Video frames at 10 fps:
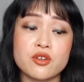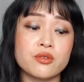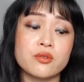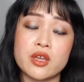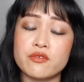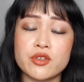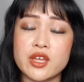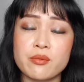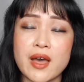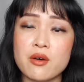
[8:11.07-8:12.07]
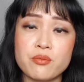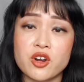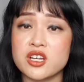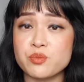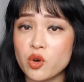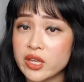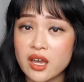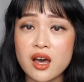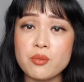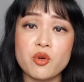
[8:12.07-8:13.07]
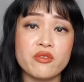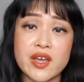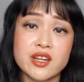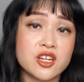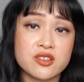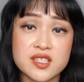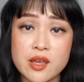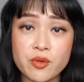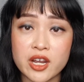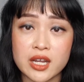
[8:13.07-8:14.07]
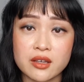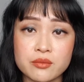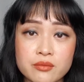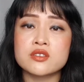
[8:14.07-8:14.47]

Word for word: so if you think about products balling up or foundations separating.